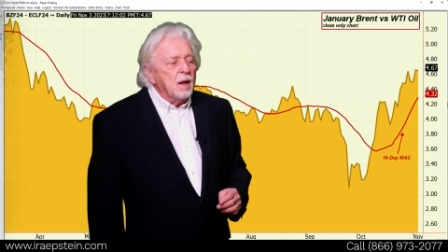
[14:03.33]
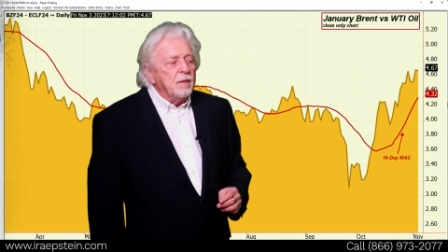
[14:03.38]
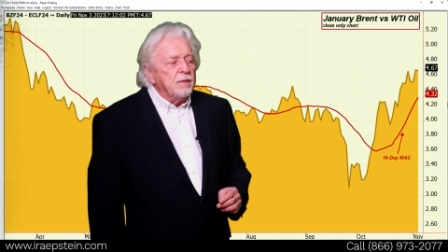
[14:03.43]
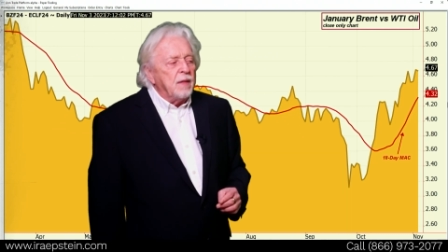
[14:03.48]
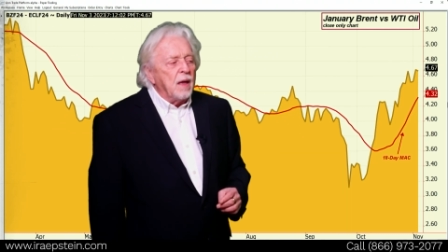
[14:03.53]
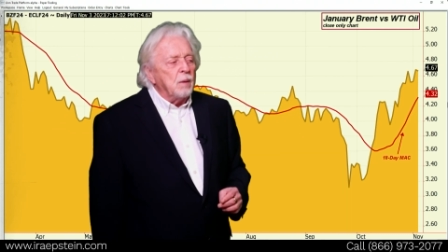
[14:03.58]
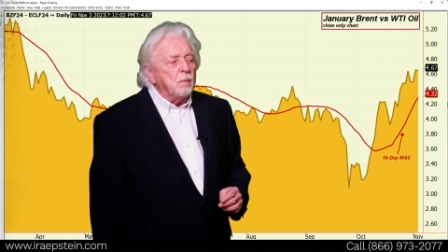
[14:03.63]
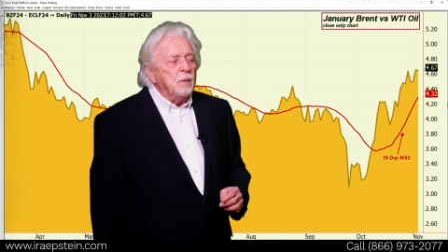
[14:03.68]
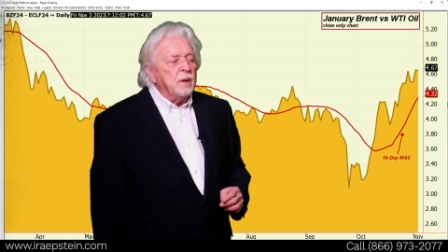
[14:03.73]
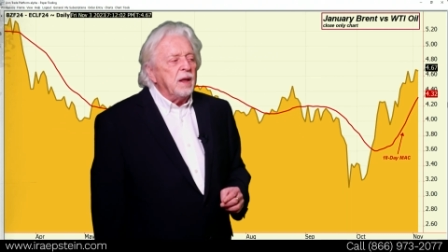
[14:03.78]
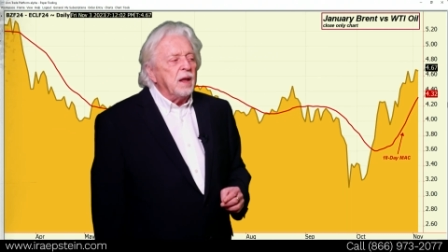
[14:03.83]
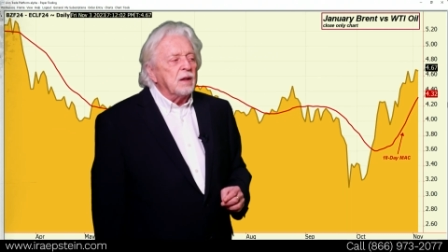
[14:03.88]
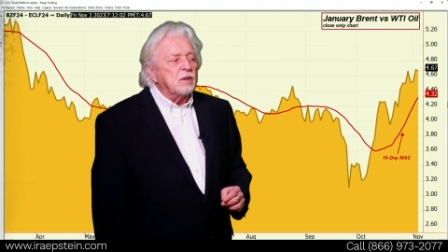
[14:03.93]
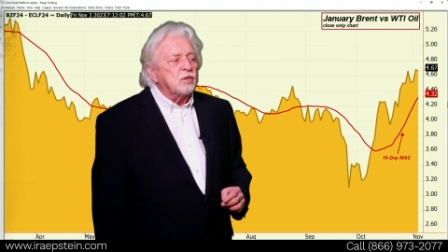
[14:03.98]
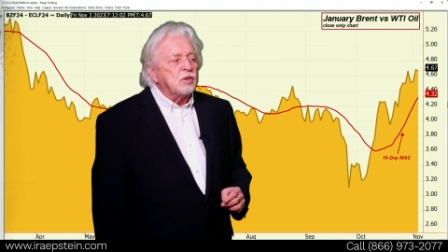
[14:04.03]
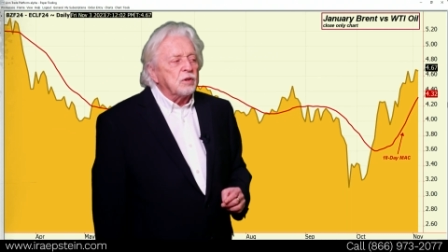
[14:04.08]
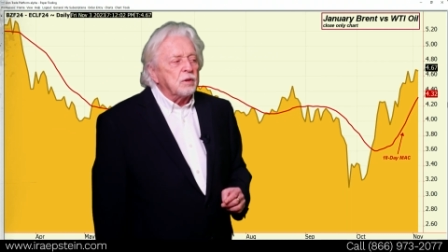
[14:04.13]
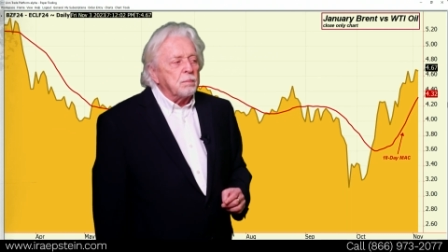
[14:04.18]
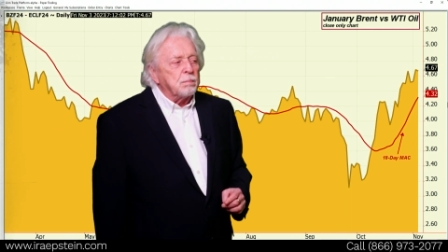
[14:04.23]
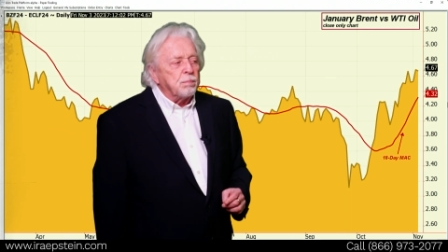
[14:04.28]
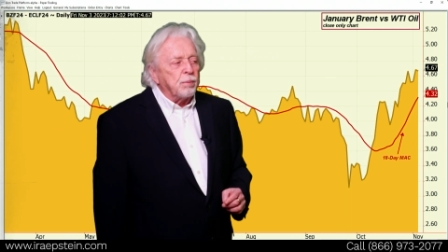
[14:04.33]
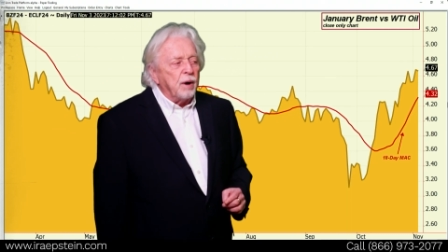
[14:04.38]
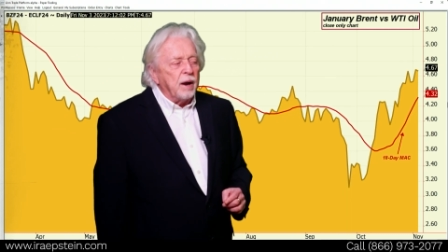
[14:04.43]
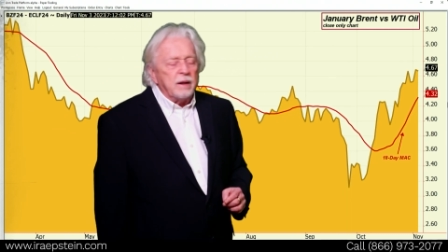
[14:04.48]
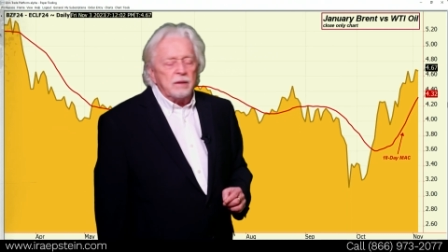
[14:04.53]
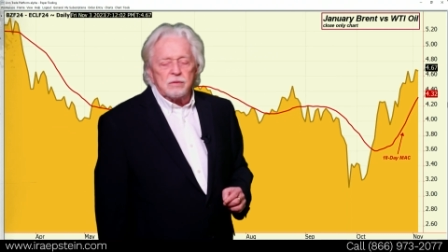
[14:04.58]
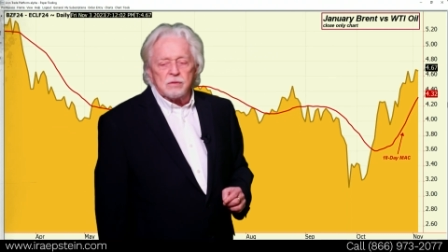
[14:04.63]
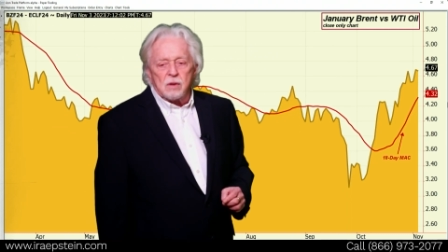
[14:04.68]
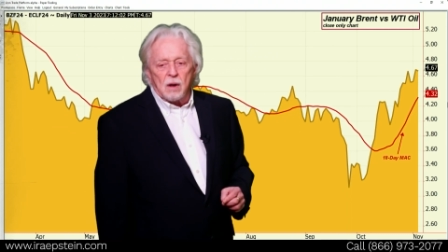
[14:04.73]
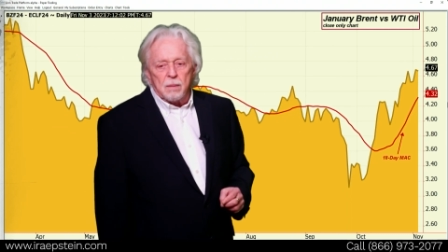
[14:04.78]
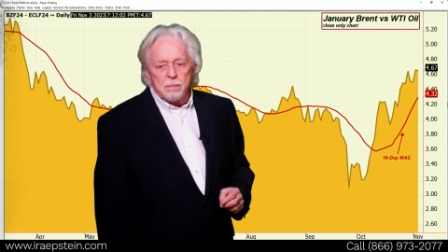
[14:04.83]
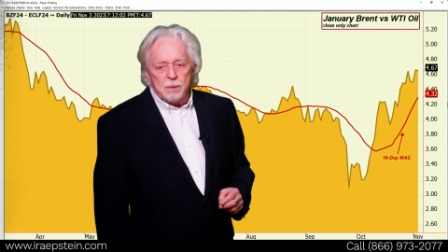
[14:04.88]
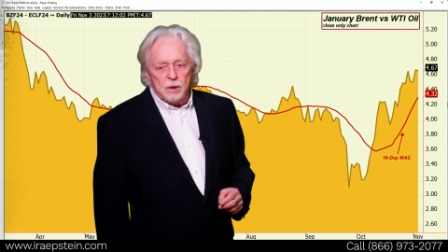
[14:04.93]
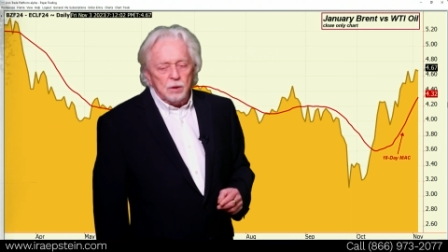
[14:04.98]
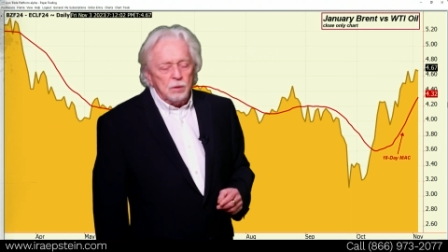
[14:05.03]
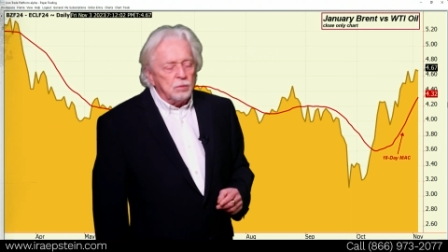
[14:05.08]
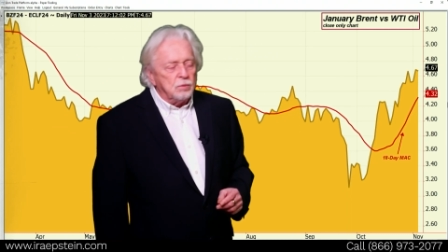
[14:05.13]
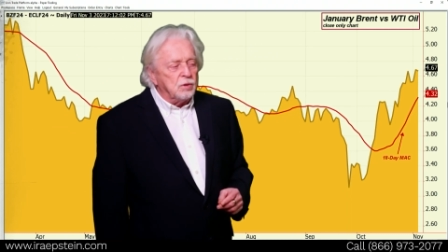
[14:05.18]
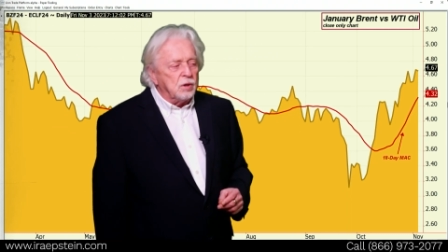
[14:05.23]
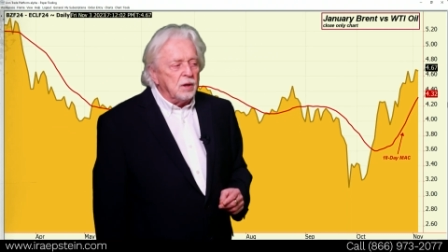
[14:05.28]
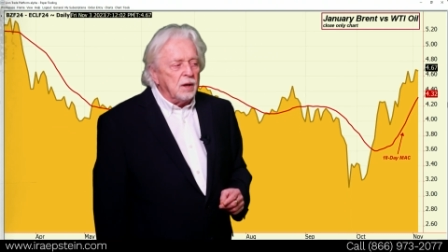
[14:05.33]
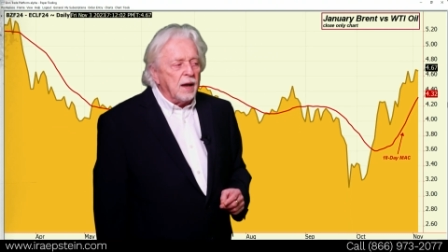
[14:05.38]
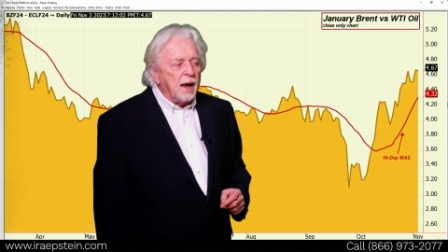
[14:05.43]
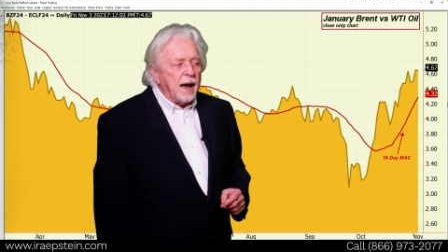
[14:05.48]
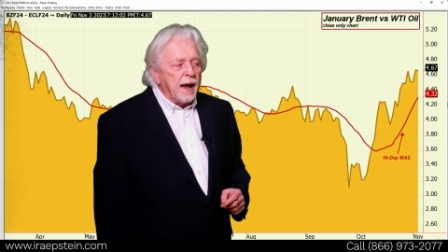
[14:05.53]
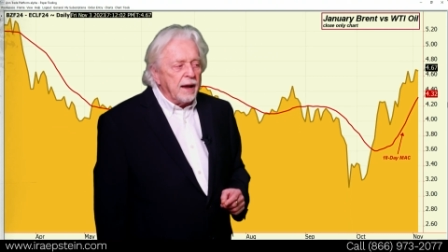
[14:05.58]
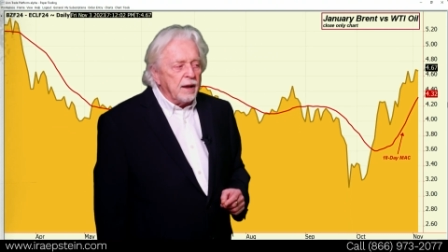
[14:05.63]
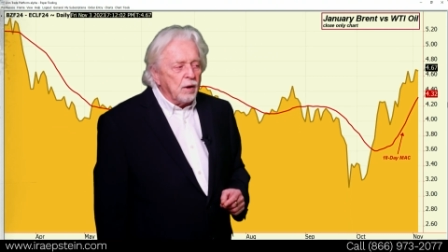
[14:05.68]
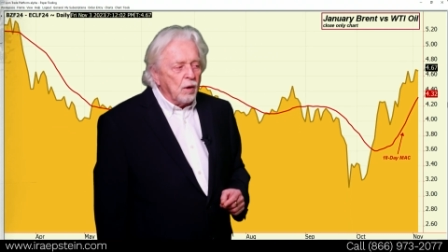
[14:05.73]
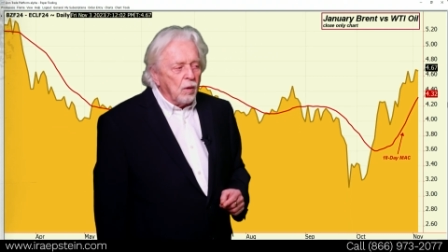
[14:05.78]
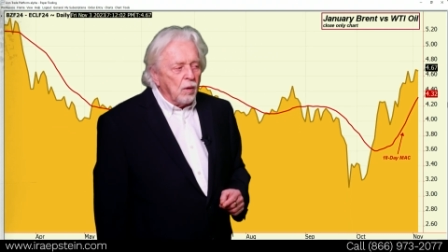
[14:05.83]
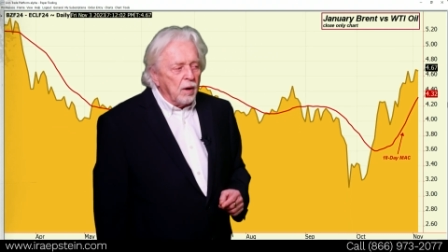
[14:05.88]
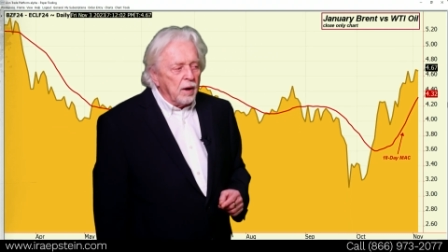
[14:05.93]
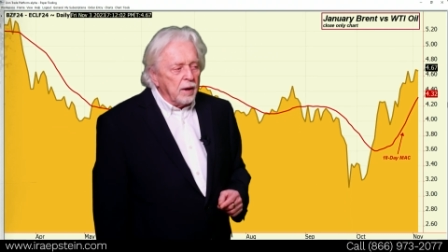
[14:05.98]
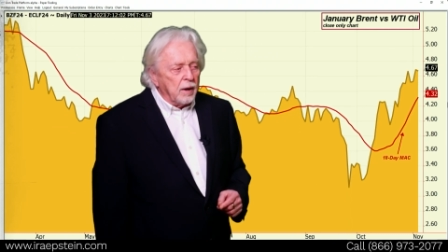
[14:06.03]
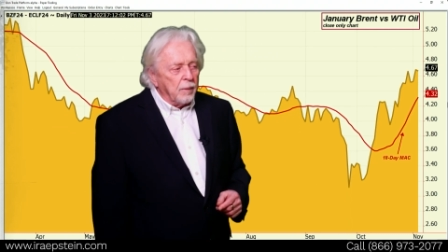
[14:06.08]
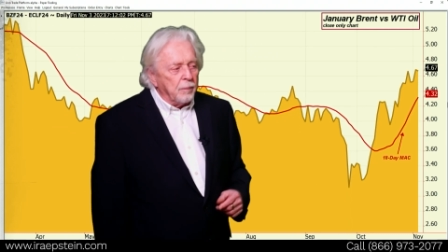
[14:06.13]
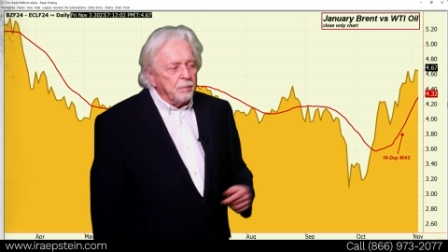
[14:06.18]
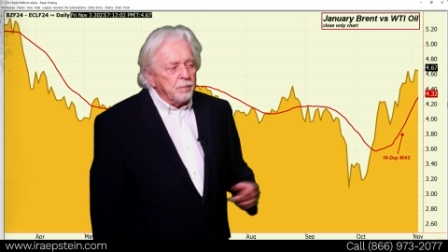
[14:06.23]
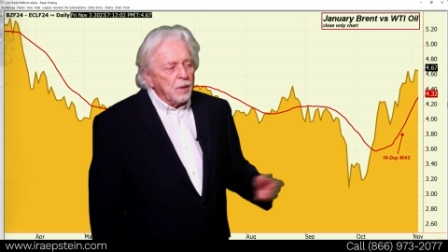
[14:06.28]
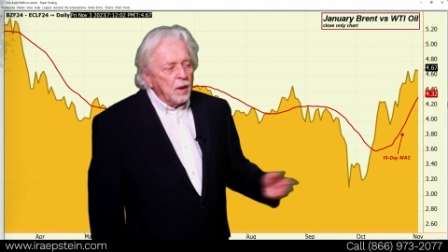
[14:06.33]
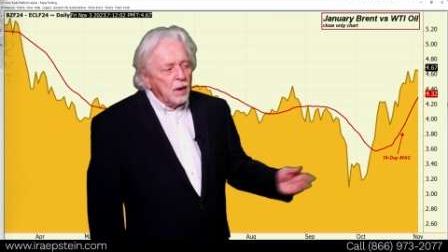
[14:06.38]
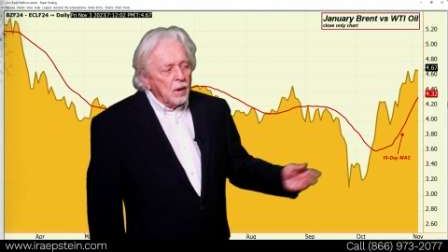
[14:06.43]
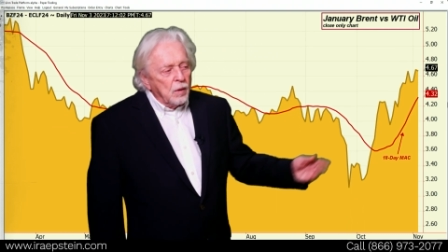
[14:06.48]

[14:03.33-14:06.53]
Then we get to the Brent WTI oil.